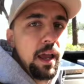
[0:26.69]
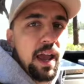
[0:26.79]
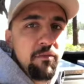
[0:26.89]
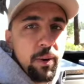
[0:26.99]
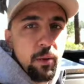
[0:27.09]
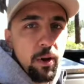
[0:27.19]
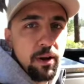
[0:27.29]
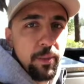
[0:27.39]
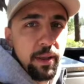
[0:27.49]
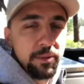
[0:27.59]
Hey everybody,
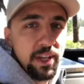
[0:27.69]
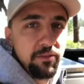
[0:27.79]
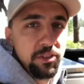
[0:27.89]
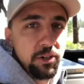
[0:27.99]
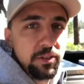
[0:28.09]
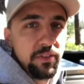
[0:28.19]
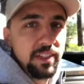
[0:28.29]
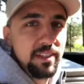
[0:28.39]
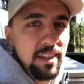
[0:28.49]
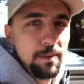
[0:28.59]
welcome. My name is Kevin Jones and
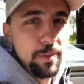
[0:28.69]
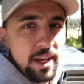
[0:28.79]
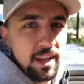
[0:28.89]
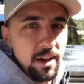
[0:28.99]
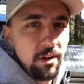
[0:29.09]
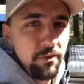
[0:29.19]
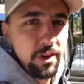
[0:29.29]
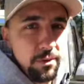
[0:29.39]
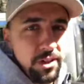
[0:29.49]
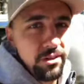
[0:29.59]
this is the Beginning Hunter
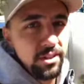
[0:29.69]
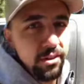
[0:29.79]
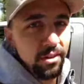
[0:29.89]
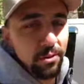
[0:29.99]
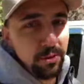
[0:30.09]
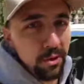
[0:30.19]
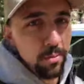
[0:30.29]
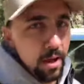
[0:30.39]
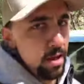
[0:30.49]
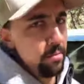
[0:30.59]
video series here on YouTube.
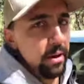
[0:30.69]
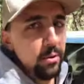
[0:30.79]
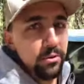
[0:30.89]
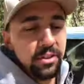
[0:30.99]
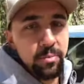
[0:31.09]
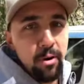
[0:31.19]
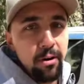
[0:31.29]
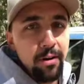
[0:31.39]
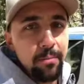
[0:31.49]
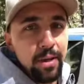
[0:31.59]
My goal with this
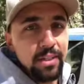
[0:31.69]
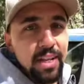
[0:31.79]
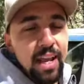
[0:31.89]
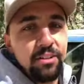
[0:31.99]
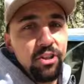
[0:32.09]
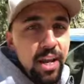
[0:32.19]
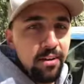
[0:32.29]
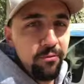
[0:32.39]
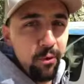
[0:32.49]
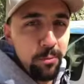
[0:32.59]
program is to educate and
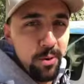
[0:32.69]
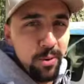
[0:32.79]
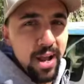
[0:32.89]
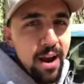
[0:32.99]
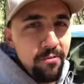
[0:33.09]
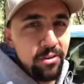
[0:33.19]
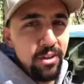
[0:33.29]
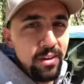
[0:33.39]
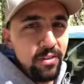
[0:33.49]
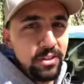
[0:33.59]
inform you on
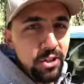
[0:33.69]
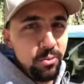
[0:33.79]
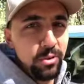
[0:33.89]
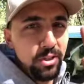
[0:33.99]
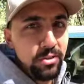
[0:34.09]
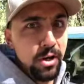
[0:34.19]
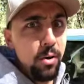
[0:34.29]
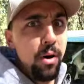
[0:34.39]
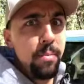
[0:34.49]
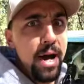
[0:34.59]
everything that you will need to
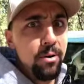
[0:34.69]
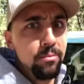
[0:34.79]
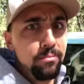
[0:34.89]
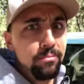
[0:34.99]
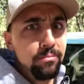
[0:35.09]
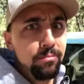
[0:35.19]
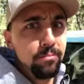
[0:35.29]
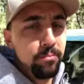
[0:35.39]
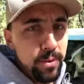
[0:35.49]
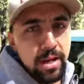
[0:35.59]
know about
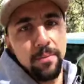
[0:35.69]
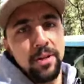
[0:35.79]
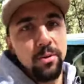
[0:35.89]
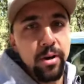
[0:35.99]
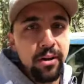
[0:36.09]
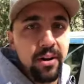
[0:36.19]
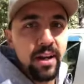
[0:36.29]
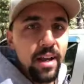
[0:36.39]
becoming a new hunter.